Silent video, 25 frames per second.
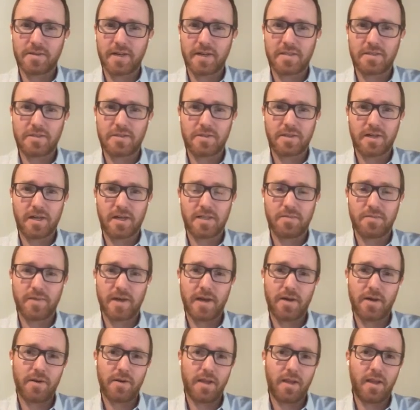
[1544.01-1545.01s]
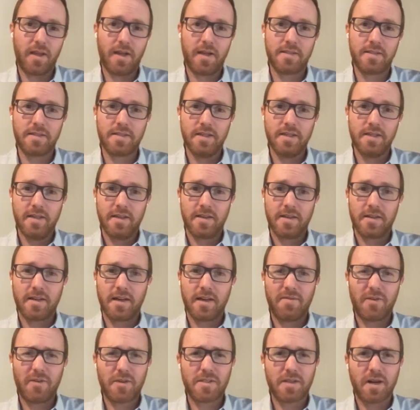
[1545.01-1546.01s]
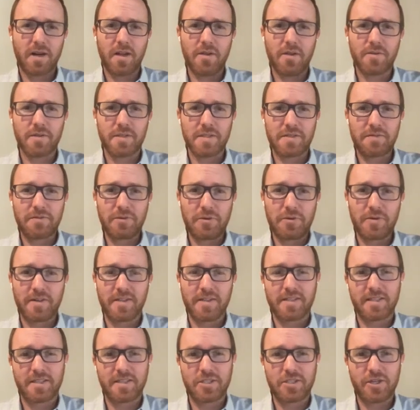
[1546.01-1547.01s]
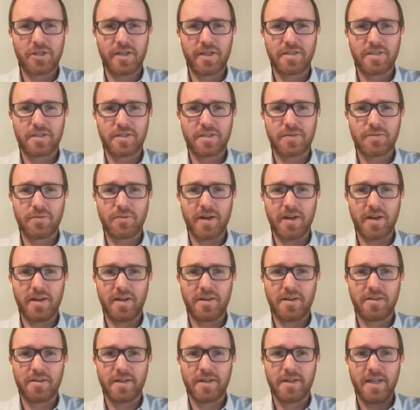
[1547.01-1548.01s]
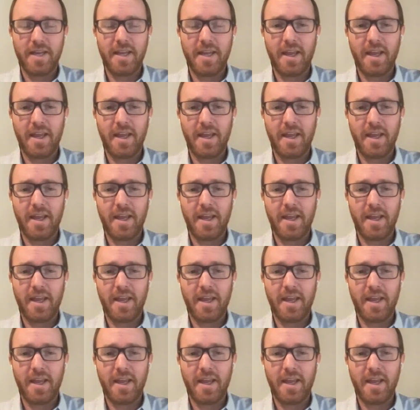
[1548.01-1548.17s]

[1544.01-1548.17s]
Leisinger talked about, and kind of our tolerance for risk has changed as well.